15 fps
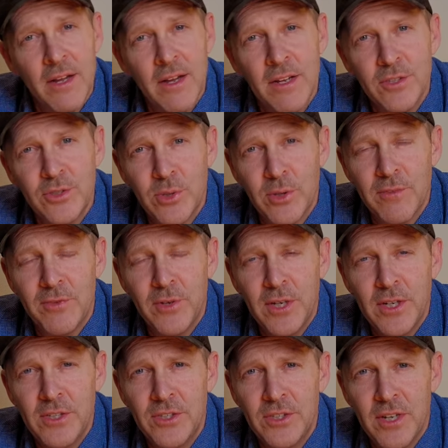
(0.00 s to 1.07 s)
enjoy the
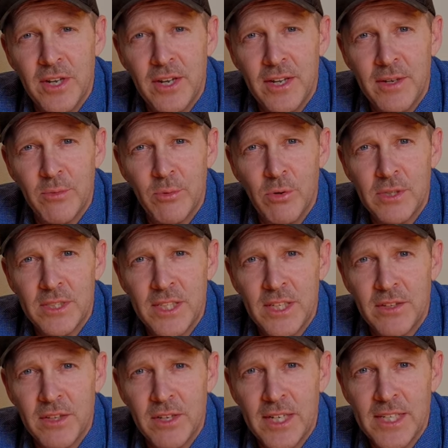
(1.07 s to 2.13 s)
footage, and we'll see you on
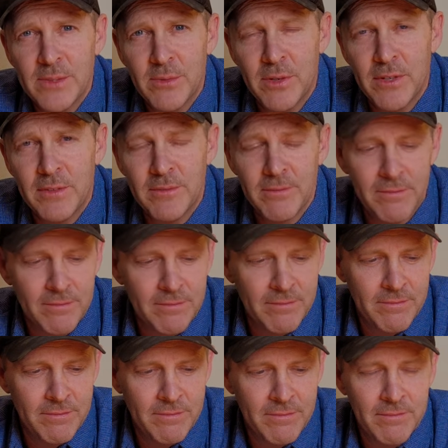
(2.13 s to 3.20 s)
the next one.
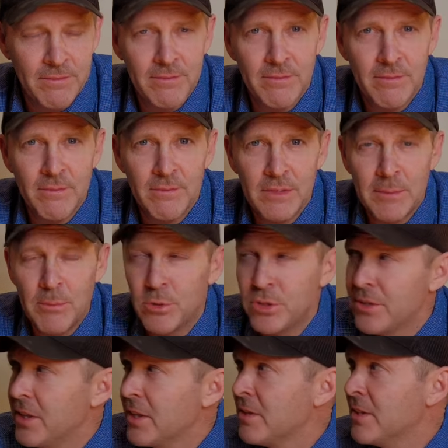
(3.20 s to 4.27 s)
Tell me what you
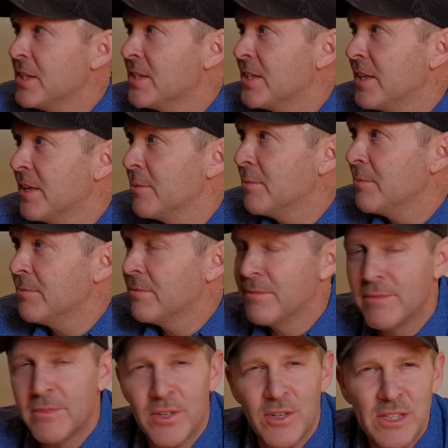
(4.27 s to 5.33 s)
think of this setup.
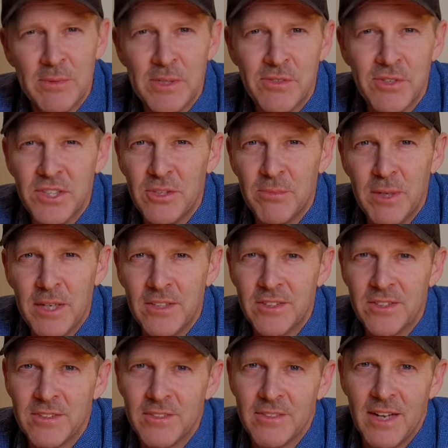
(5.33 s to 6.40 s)
Christmas tree too much.
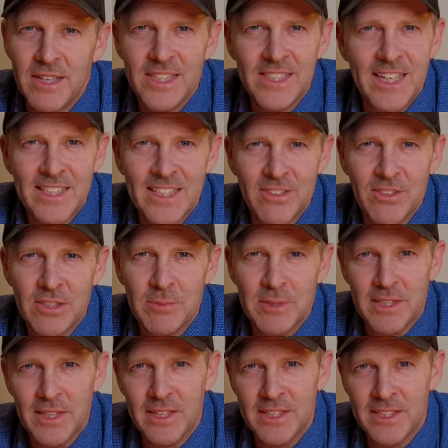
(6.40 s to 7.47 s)
I just like the
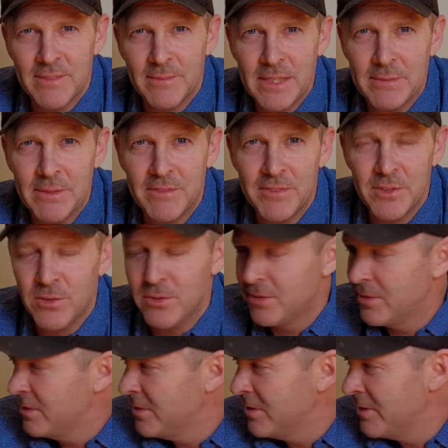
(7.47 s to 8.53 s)
Christmas lights. Makes me feel
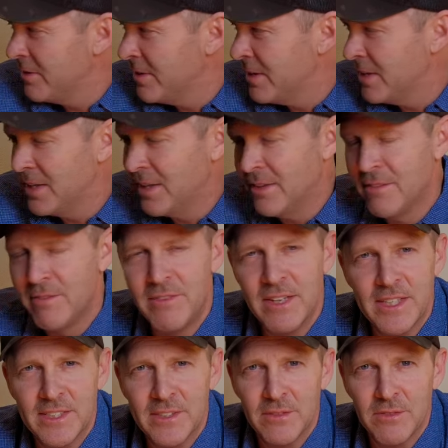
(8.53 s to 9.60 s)

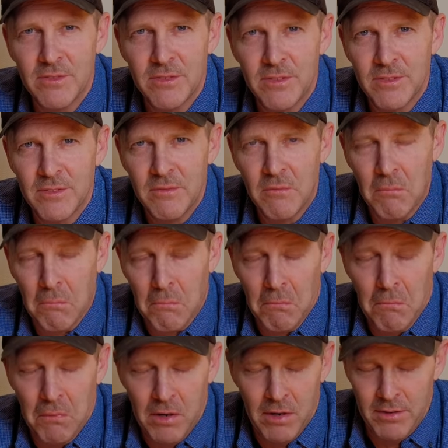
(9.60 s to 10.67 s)
festive.
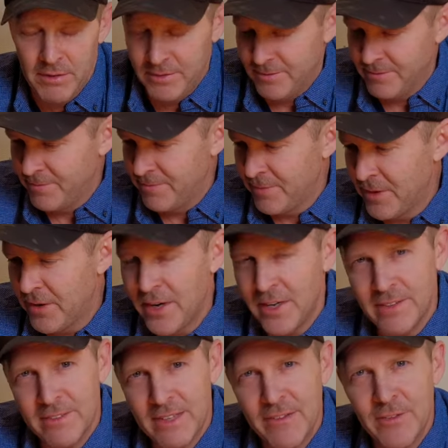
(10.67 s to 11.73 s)
I don't know. All right,
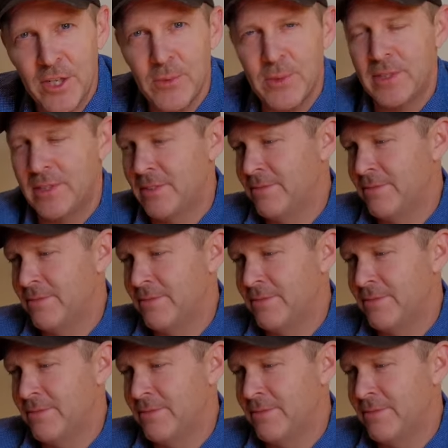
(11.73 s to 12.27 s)
have a good one.